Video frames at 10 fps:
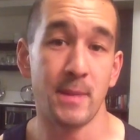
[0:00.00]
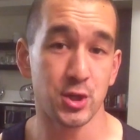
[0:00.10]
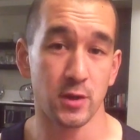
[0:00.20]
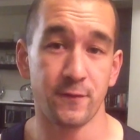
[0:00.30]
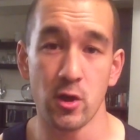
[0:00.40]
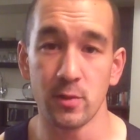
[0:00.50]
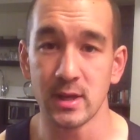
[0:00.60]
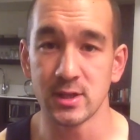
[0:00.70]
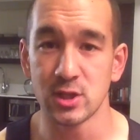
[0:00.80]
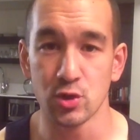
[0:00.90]
Make sure to follow
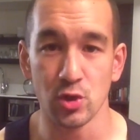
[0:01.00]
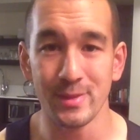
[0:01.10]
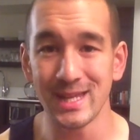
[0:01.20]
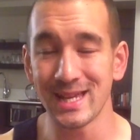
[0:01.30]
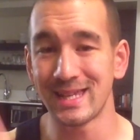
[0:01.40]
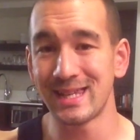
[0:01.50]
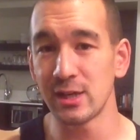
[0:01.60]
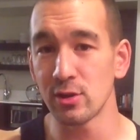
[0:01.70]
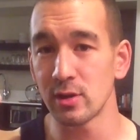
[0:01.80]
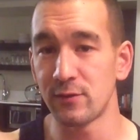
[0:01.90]
me on social media
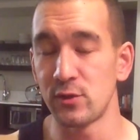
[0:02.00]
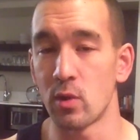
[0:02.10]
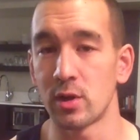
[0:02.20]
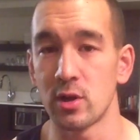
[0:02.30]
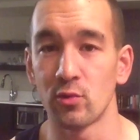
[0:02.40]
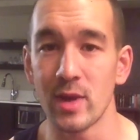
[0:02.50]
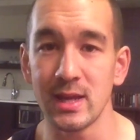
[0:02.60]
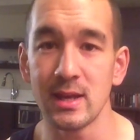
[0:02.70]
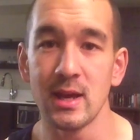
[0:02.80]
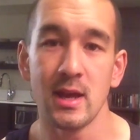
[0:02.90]
here if you aren't
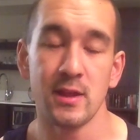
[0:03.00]
already.